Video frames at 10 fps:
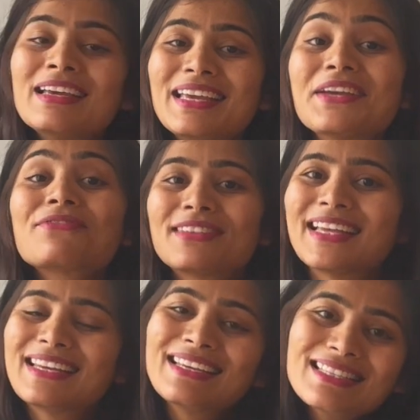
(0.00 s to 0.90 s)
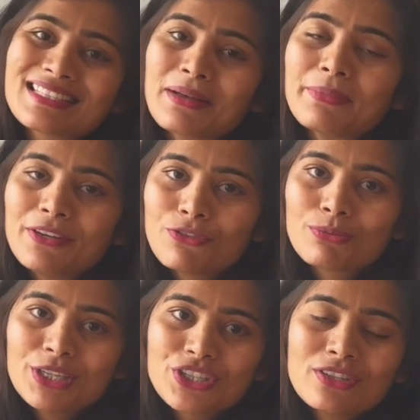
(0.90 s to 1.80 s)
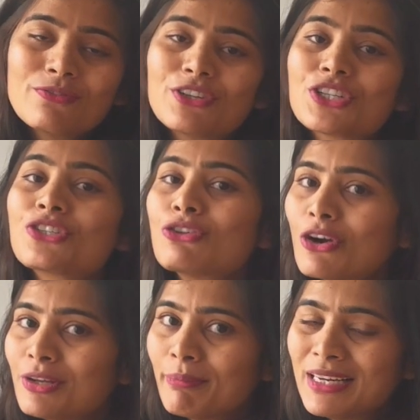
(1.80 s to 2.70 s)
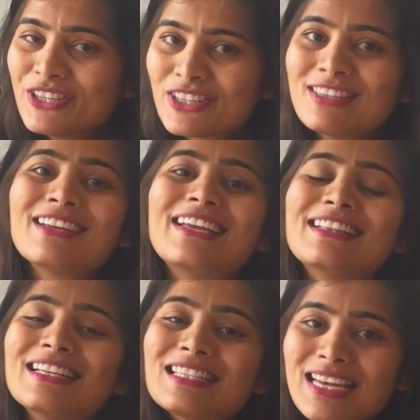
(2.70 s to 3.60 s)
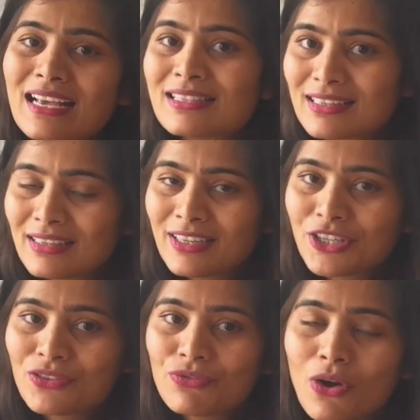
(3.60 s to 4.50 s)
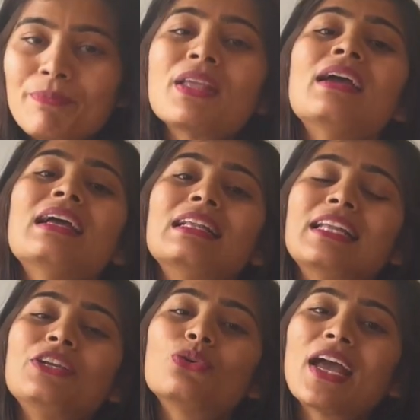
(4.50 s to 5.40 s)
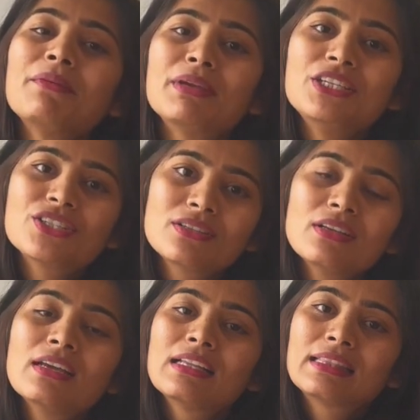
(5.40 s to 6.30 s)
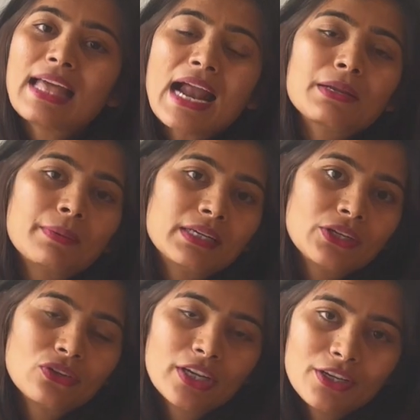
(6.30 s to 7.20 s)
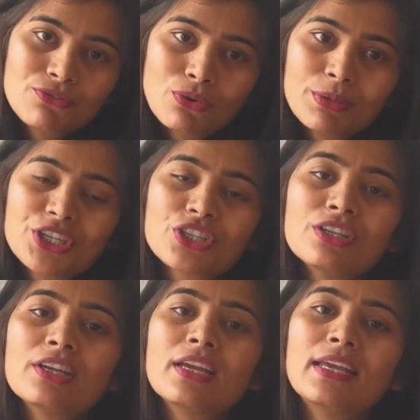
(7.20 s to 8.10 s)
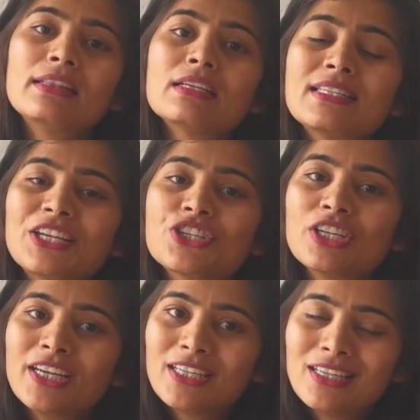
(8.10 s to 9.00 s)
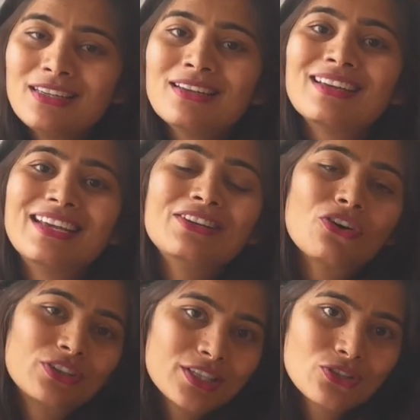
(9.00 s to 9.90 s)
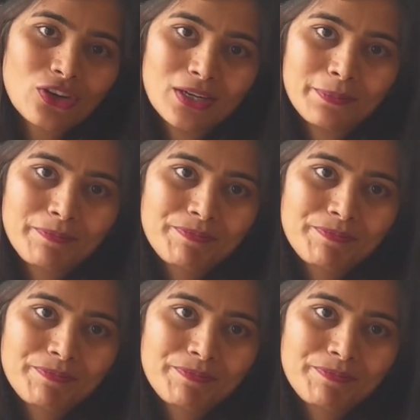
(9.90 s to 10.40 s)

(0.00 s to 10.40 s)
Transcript: If there is some information which is not mentioned in this tax declaration form, then you can mention that particular information in the section 18 in others column.